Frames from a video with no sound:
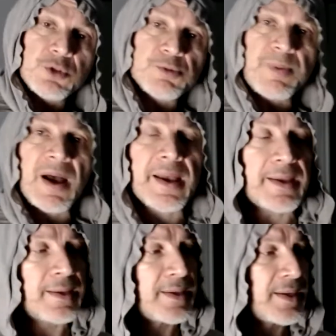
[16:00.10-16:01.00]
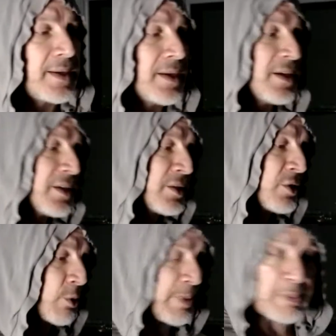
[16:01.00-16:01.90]
close by,
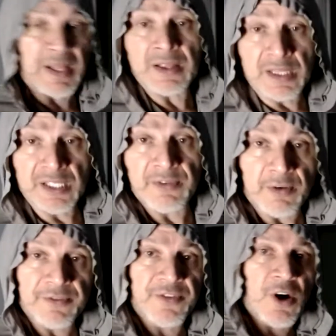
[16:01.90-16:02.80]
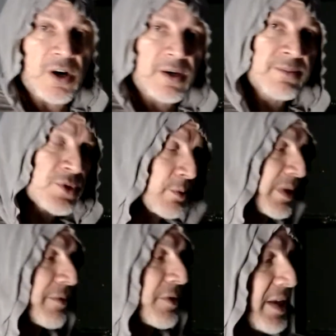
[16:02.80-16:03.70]
or people that live on farms, or
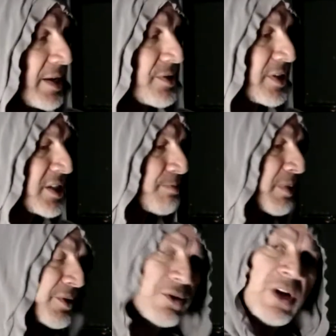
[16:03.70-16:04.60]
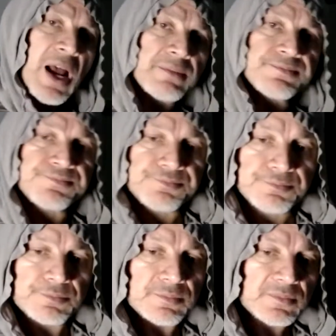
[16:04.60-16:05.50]
whatever the case is, but they're not.
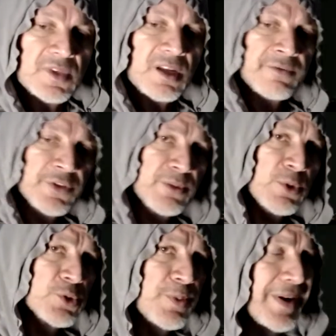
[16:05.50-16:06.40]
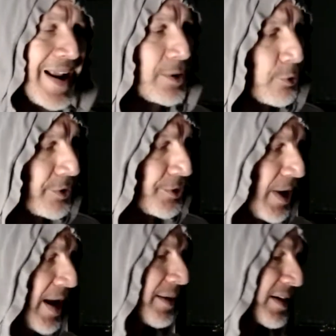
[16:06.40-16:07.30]
For the most part, I know they're not,